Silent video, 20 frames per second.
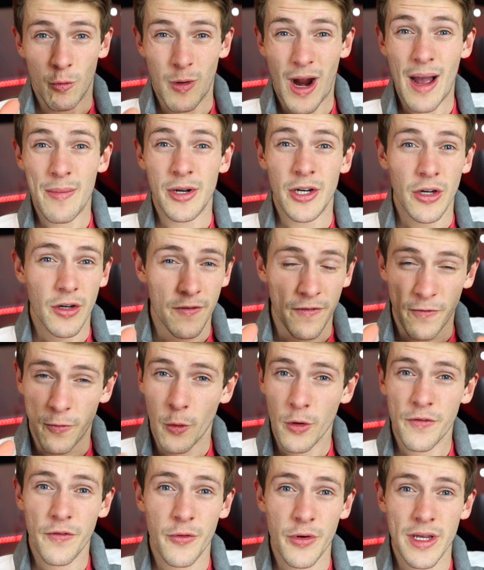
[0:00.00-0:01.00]
Robinhood
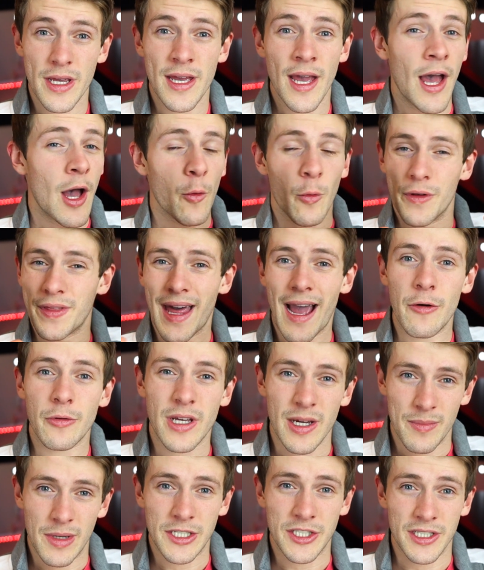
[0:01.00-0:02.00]
for free without
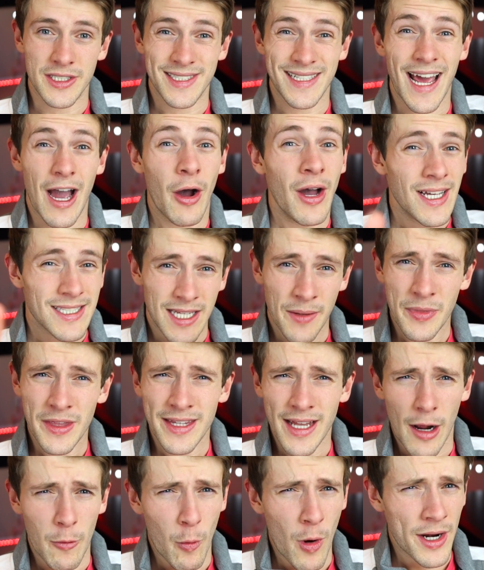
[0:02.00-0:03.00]
commissions. Now, something
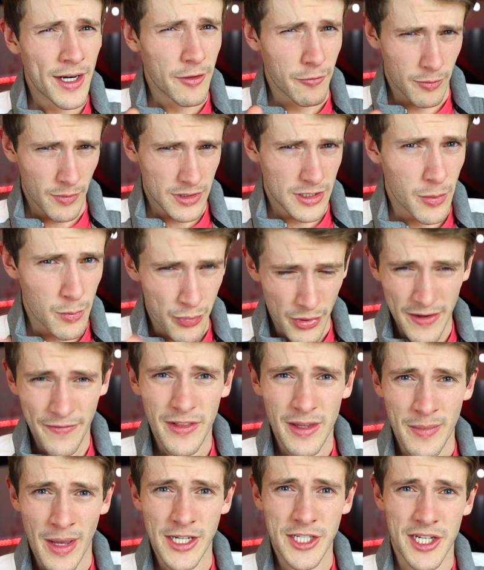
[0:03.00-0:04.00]
that I wanted to
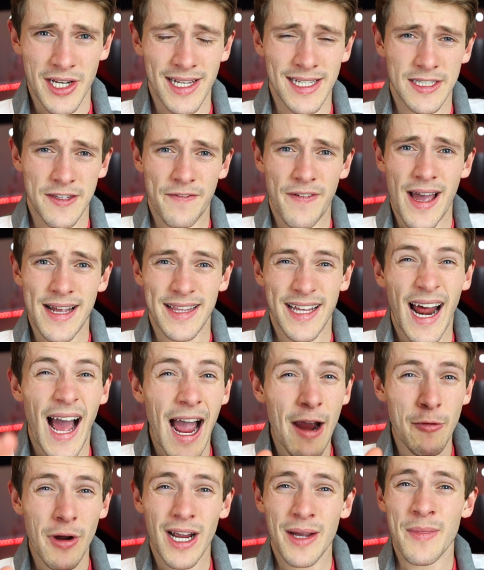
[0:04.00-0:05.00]
briefly mention is the fact that
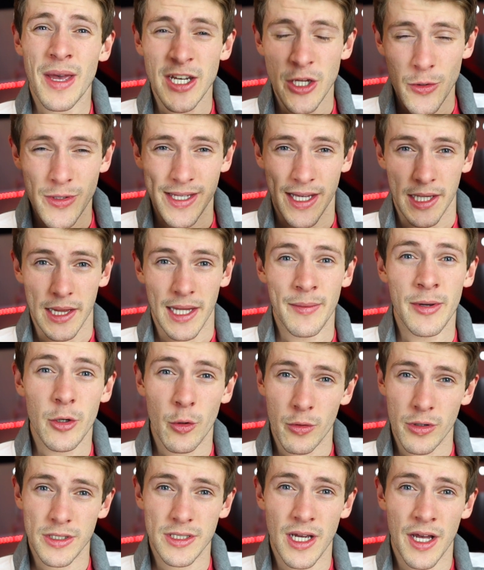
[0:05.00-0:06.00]
I recommend using limit
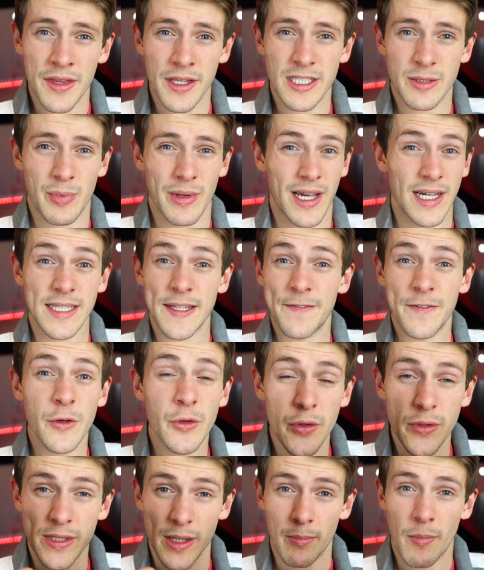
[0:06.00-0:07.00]
orders on this because if you
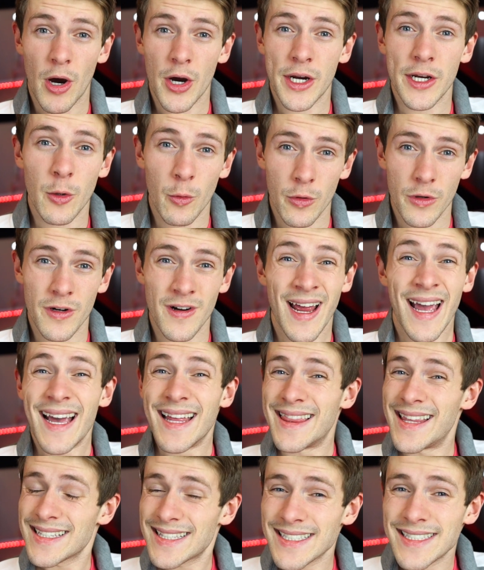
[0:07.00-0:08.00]
use a market order,
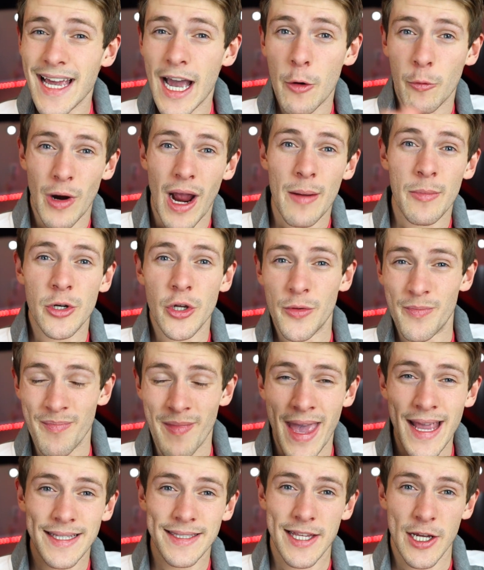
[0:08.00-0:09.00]
this is how Robinhood
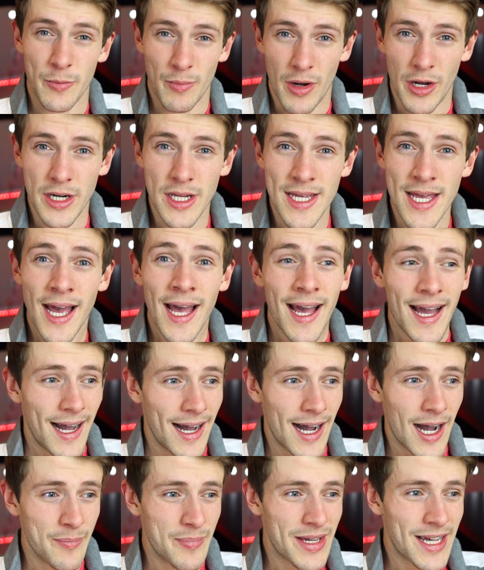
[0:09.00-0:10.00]
makes their money
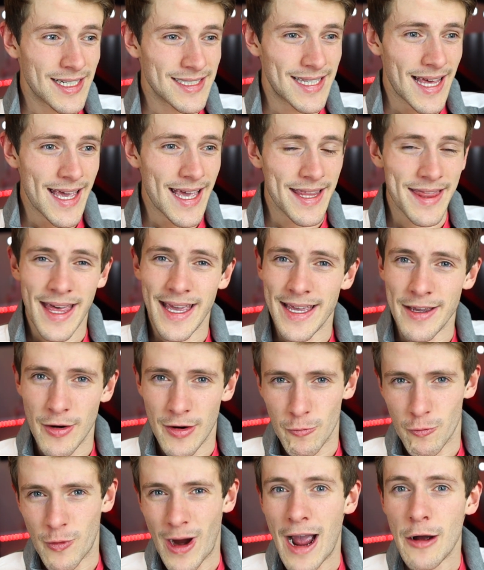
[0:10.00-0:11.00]
uh, because they, they
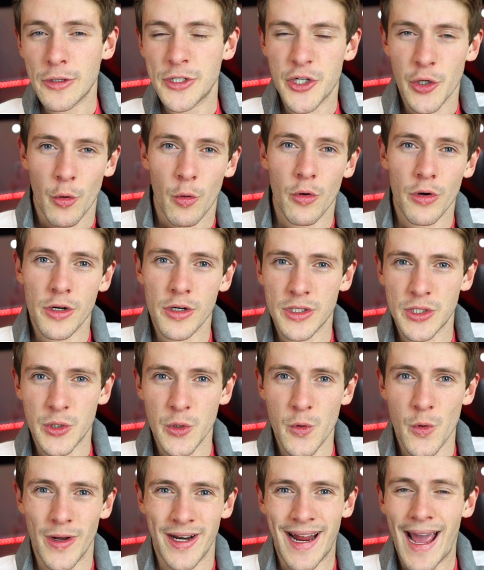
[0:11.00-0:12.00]
route your order
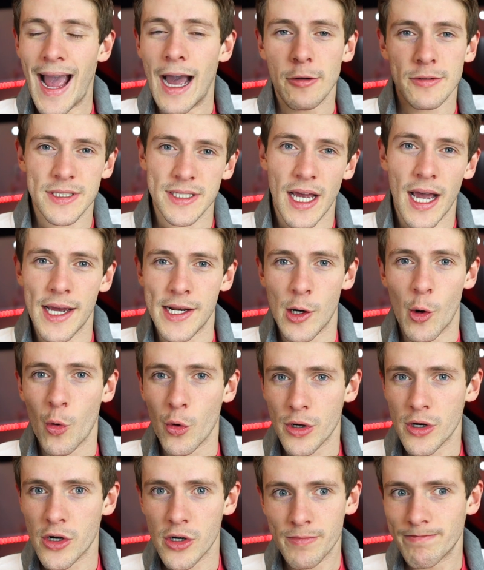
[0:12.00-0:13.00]
to an outside
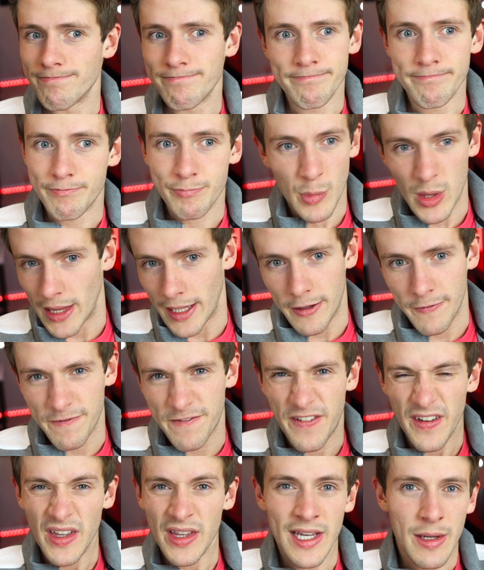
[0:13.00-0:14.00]
order like
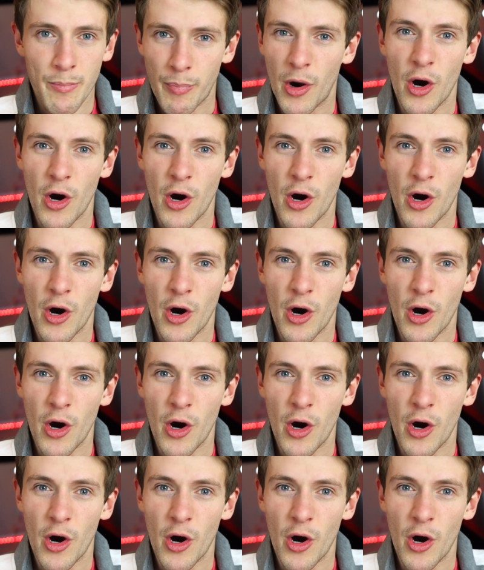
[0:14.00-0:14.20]
filling